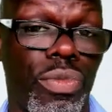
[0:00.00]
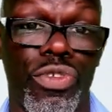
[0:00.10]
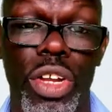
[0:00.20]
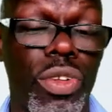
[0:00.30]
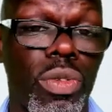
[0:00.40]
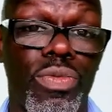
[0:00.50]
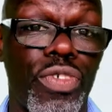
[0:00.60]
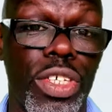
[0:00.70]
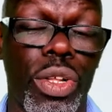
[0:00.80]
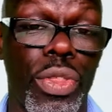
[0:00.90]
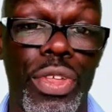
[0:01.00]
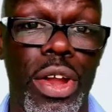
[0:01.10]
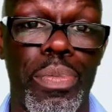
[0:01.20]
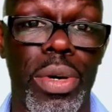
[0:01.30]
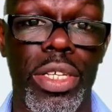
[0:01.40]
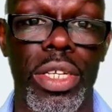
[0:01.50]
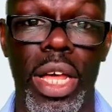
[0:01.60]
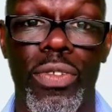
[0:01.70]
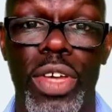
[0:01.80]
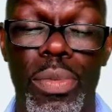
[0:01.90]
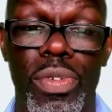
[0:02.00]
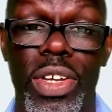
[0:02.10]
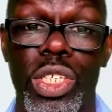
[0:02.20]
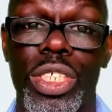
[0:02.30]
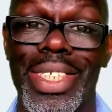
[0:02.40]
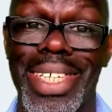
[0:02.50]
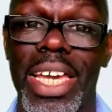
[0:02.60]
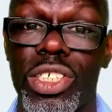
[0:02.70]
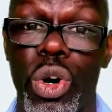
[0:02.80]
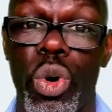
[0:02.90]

general physical therapists and healthcare profession gets